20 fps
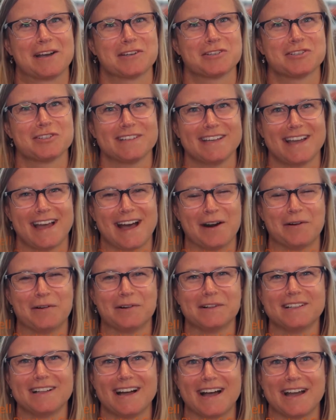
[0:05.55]
Ashley
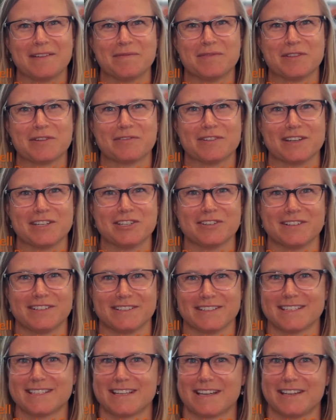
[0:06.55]
Howell. I'm the
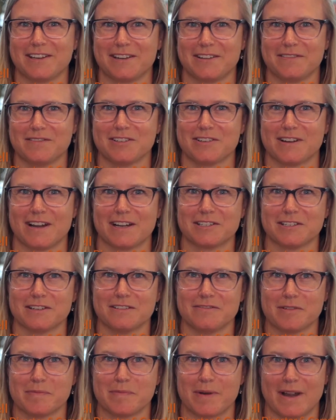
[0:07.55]
Regional Executive
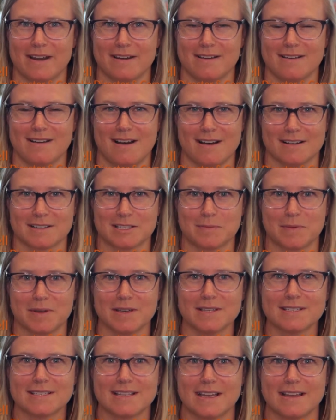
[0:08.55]
Director for Brighton
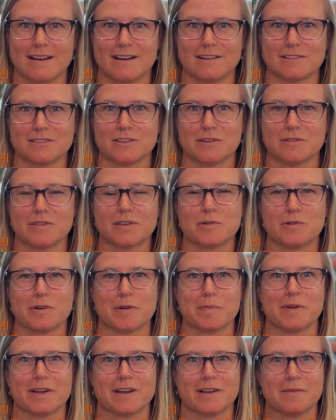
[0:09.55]
Hospice and also the
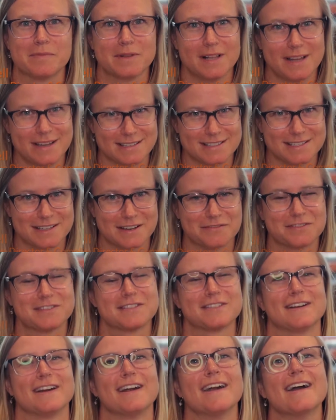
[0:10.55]
Corporate Compliance
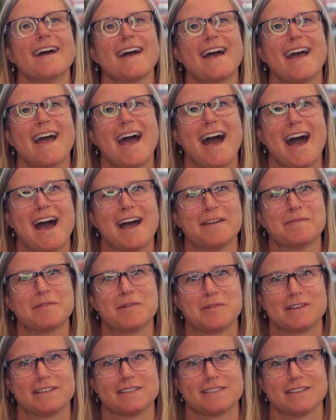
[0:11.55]
Officer. I'm
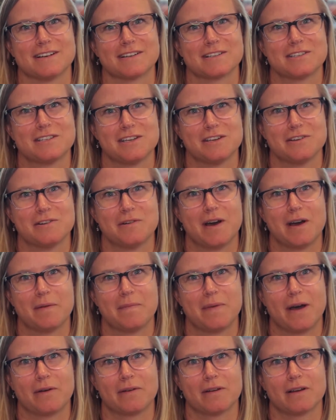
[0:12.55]
going to talk to you
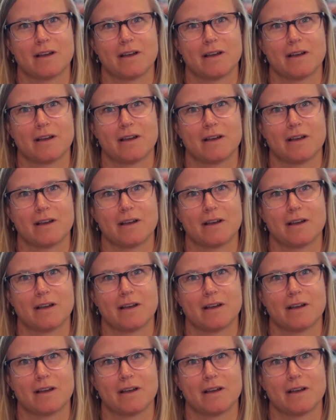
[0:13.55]
about